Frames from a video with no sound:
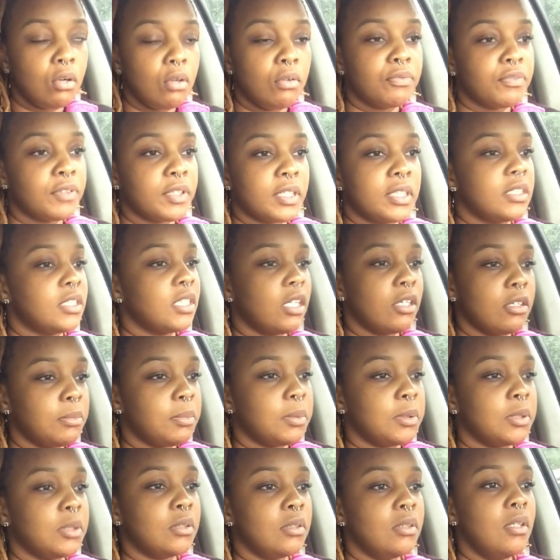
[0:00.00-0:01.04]
freaking
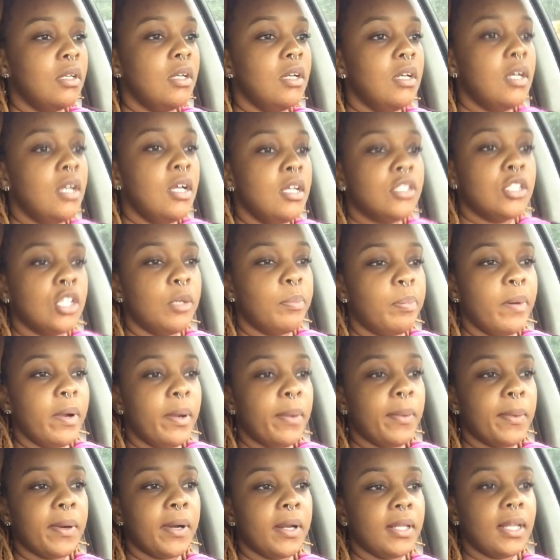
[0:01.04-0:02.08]
terrible, to the
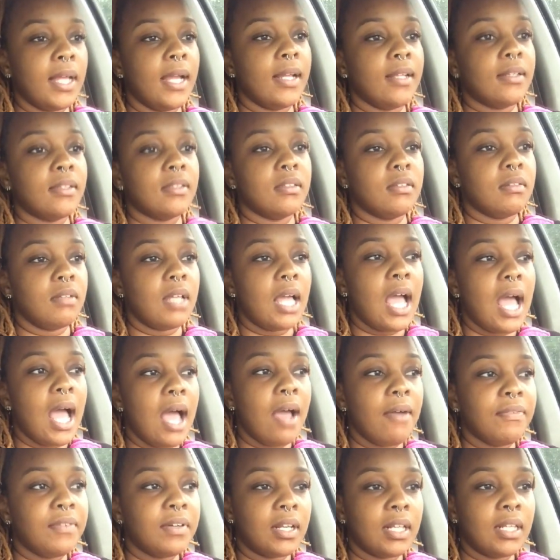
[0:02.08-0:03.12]
point where
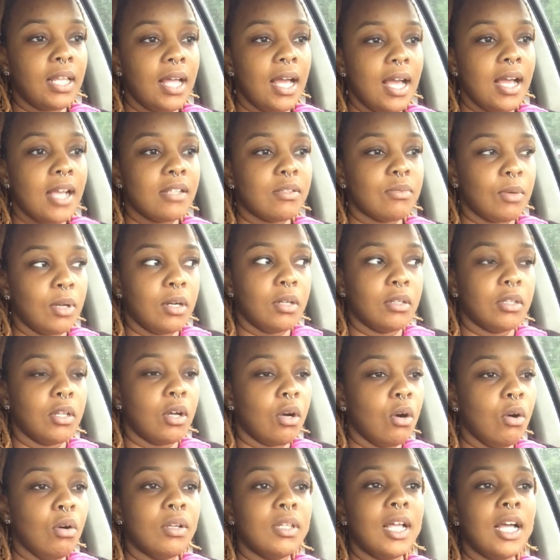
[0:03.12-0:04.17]
half of the class,
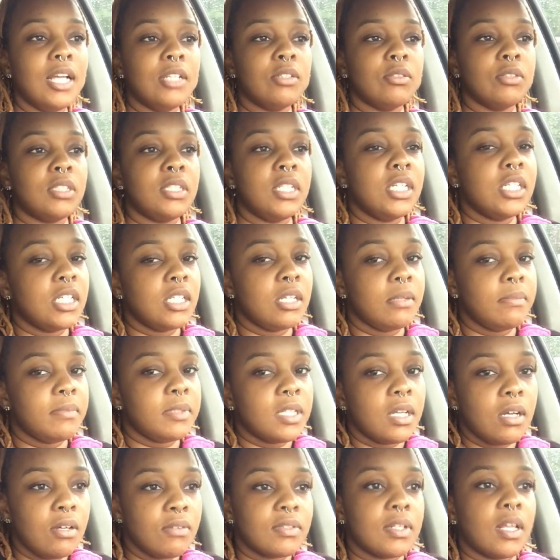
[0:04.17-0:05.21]
the whole class was teaching
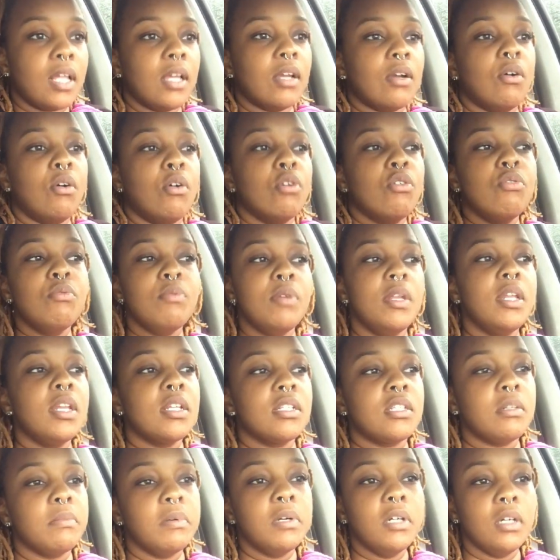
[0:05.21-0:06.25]
themselves. All you need
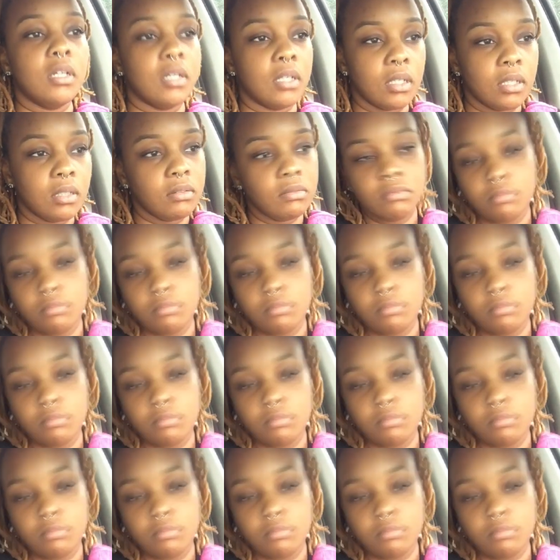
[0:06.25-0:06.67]
is the book.